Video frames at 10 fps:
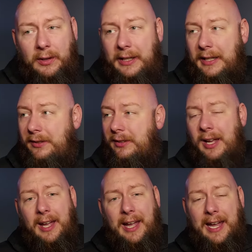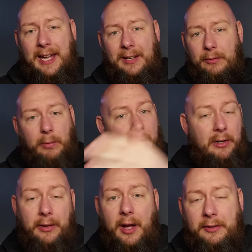release and what
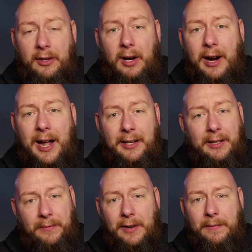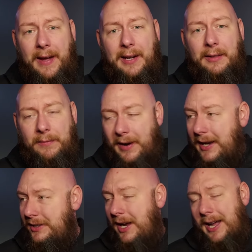your thoughts are on it, if you're a fan of the
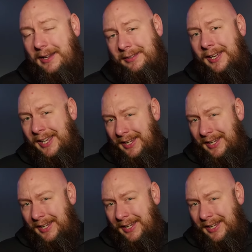franchise.